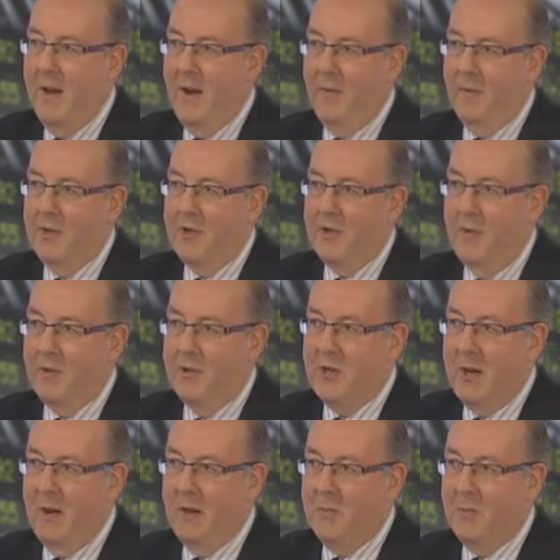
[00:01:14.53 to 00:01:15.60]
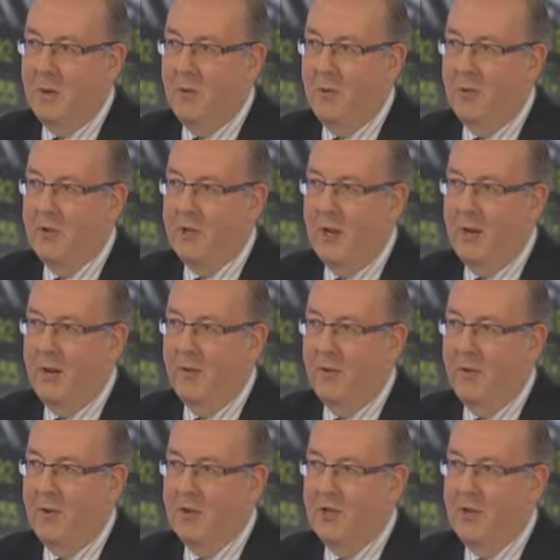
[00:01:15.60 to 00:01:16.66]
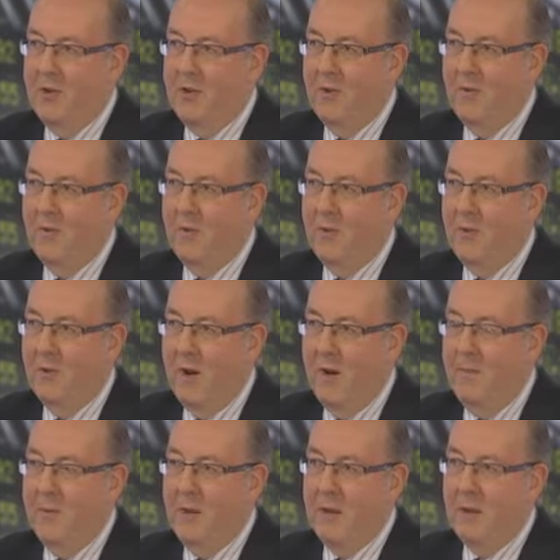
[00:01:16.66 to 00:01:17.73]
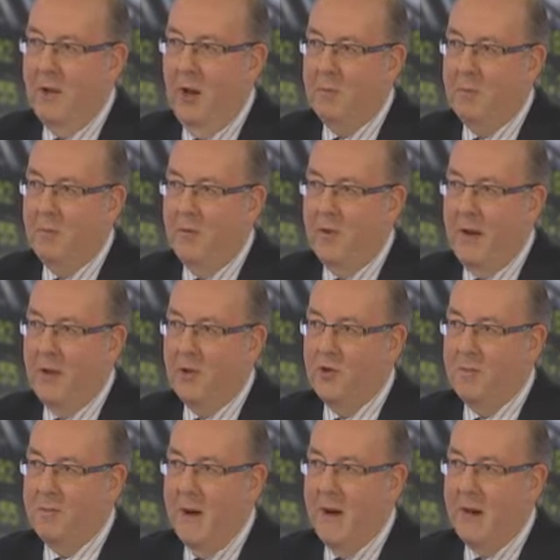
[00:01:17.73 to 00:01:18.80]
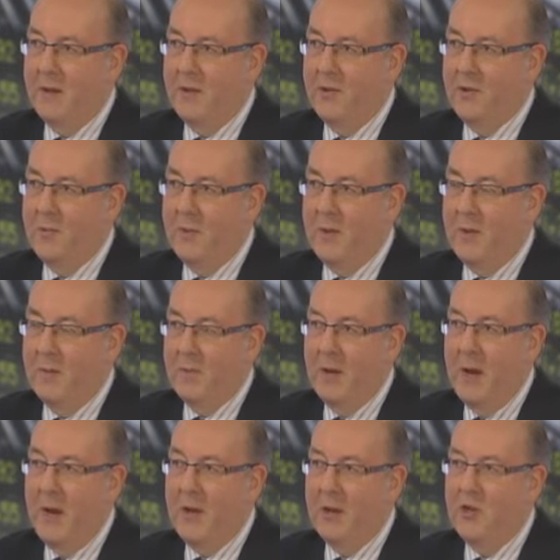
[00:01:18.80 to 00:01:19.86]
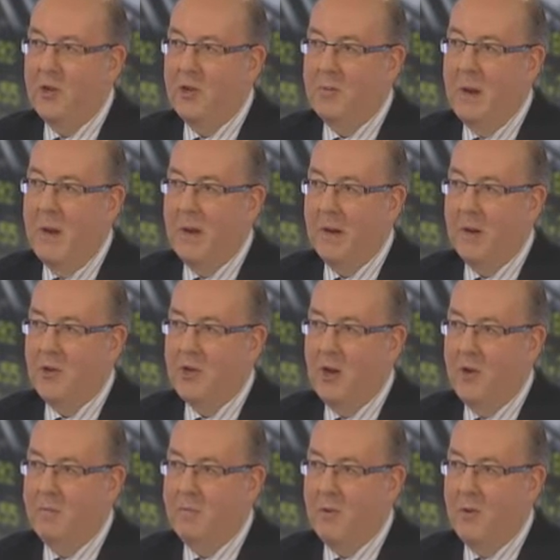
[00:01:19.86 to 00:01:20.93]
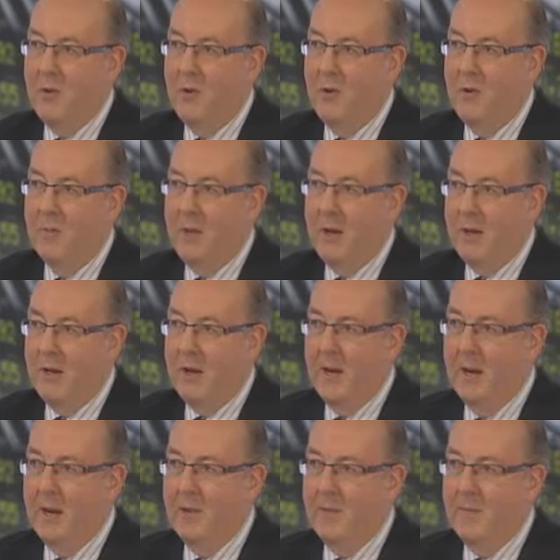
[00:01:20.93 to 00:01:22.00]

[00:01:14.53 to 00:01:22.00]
and this is obviously going to be causing a lot of concern for global financial markets when Asian markets open on Monday.